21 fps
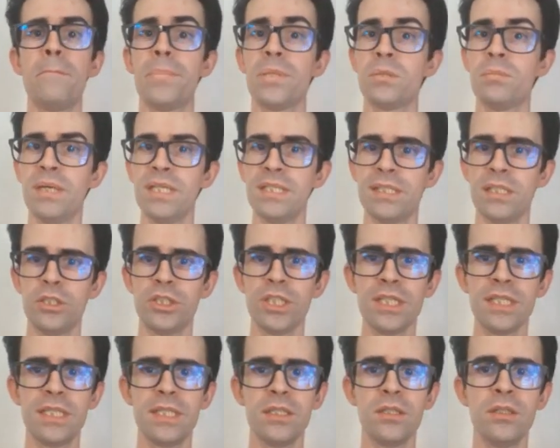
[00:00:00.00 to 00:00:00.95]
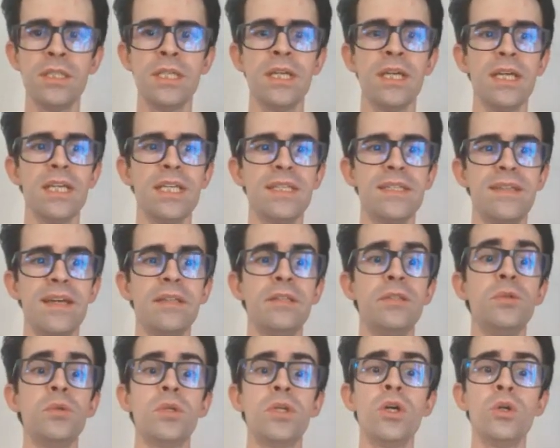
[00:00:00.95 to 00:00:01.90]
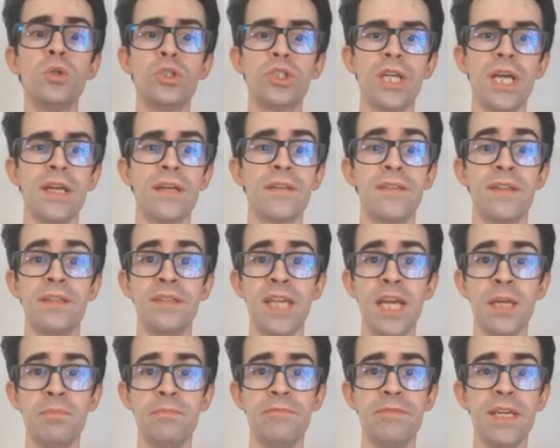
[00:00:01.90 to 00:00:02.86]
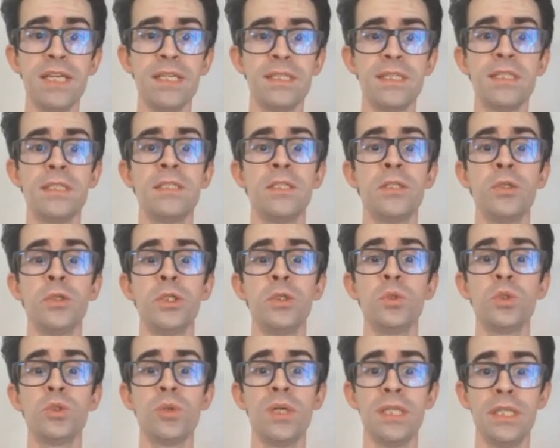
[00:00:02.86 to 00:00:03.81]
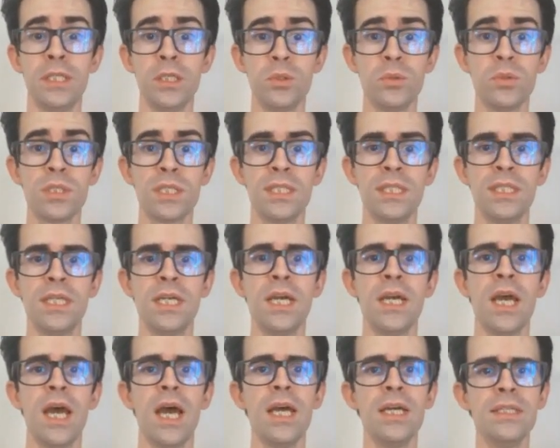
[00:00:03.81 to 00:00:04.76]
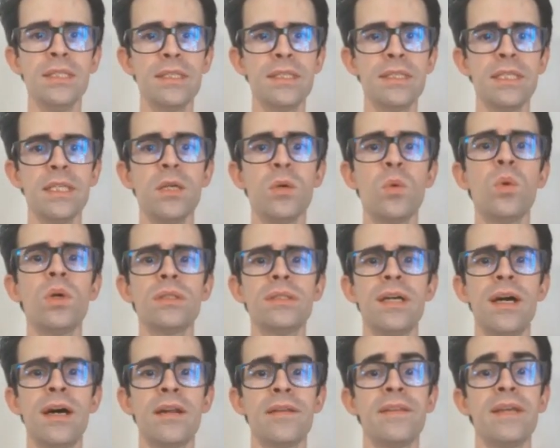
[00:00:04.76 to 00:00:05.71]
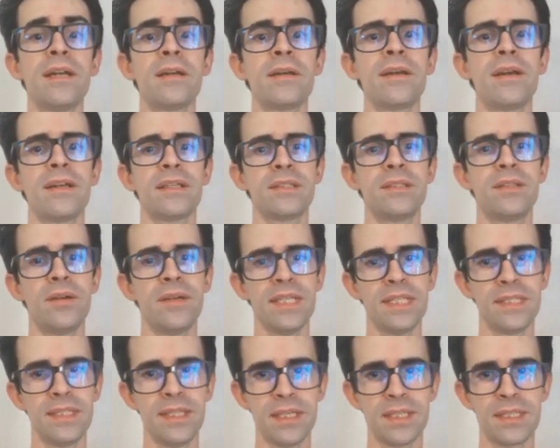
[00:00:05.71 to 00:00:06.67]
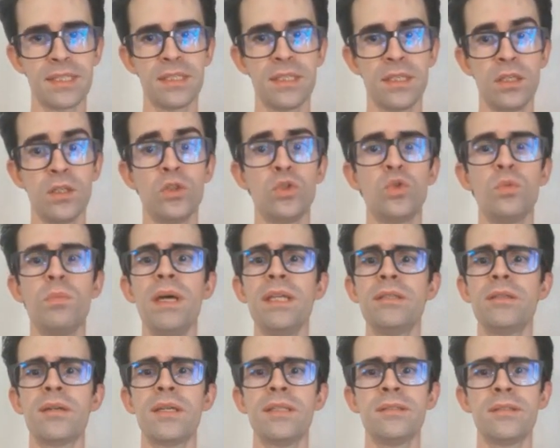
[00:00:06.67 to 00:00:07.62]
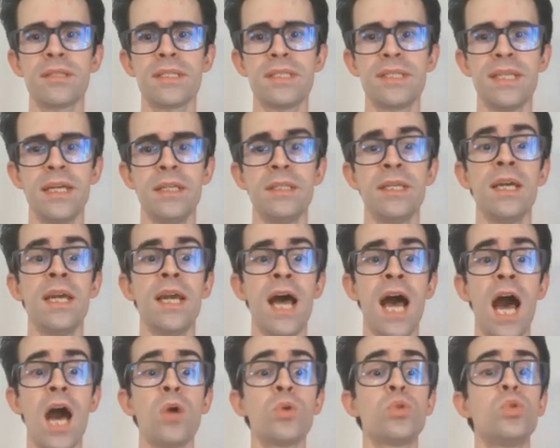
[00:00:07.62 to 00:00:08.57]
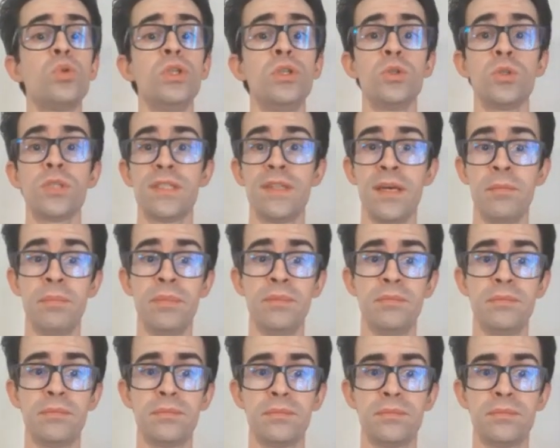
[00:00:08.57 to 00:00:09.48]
but my suggestion is that you go check the typefaces you usually use and see what are their characteristics to better understand how to use them.